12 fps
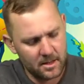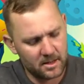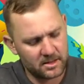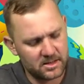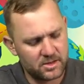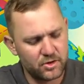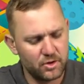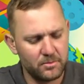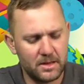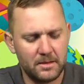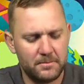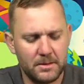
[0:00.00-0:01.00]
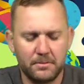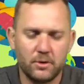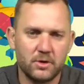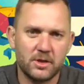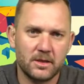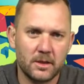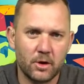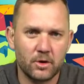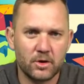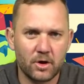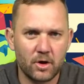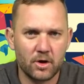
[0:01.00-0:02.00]
Now, there's too many people using their
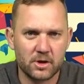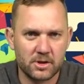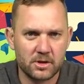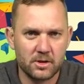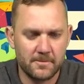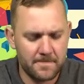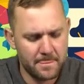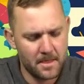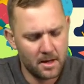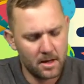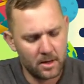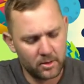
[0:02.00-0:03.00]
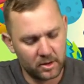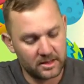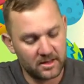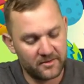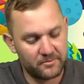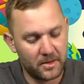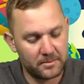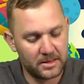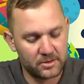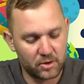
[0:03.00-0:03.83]
own cars, not enough public